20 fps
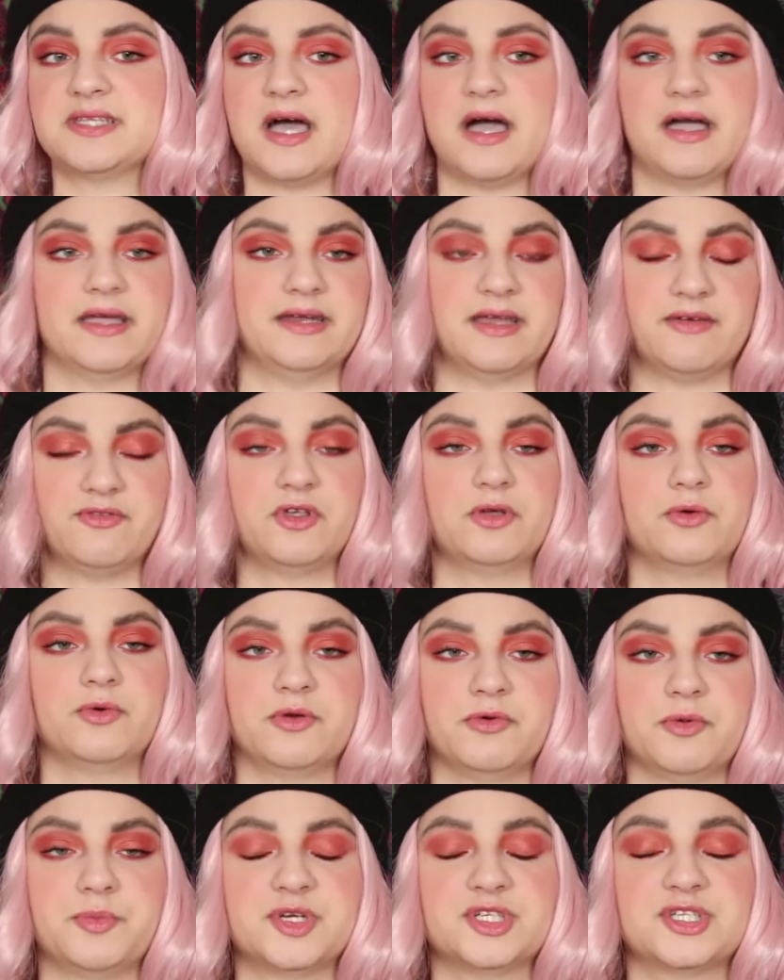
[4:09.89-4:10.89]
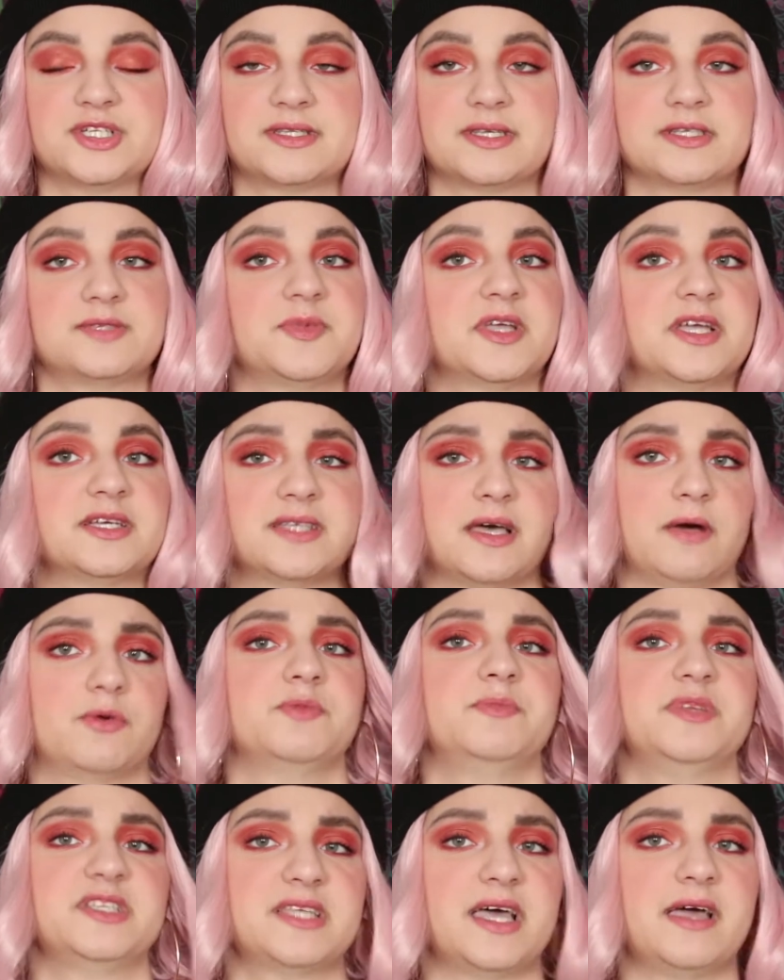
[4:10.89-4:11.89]
I definitely would repurchase this because I
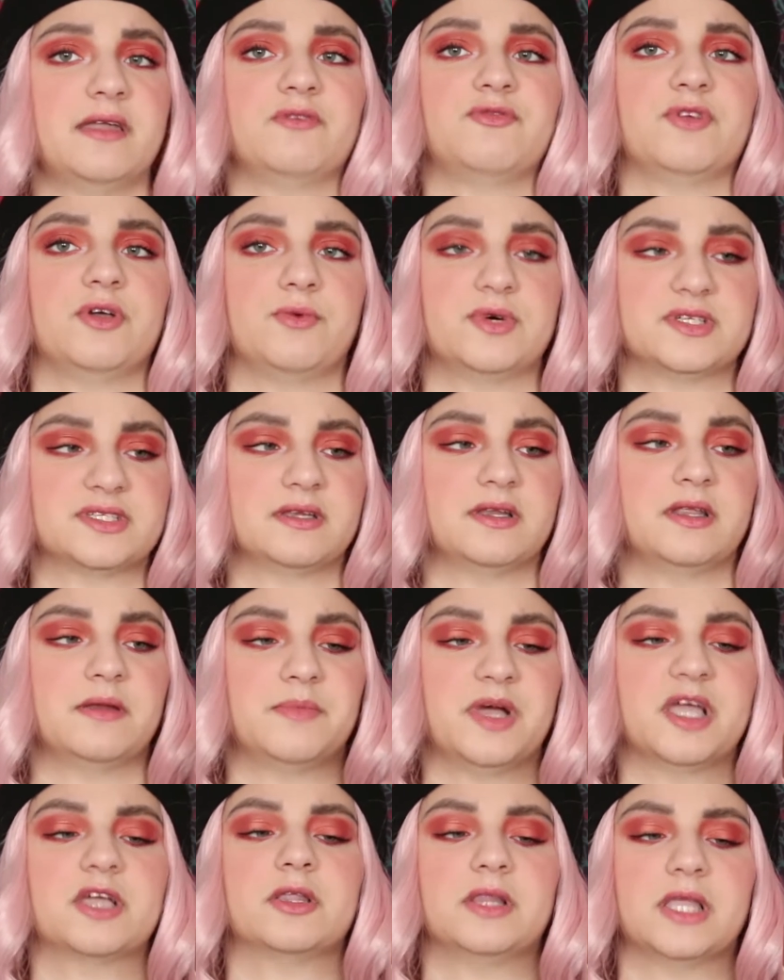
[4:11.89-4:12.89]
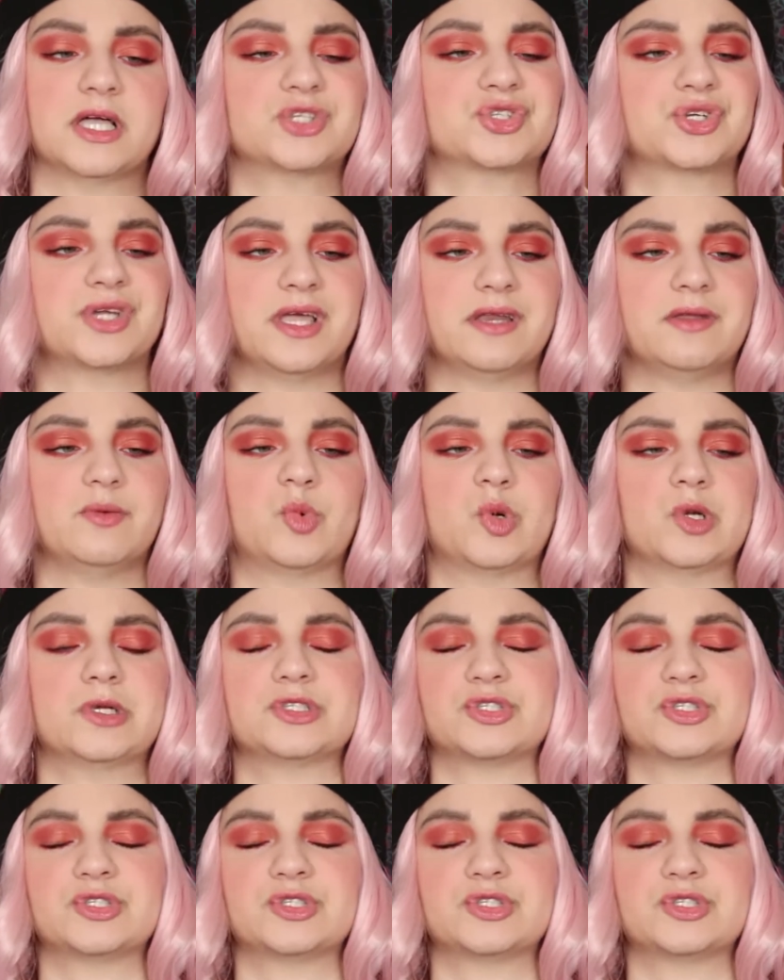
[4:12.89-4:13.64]
would be sad if it wasn't in my collection anymore.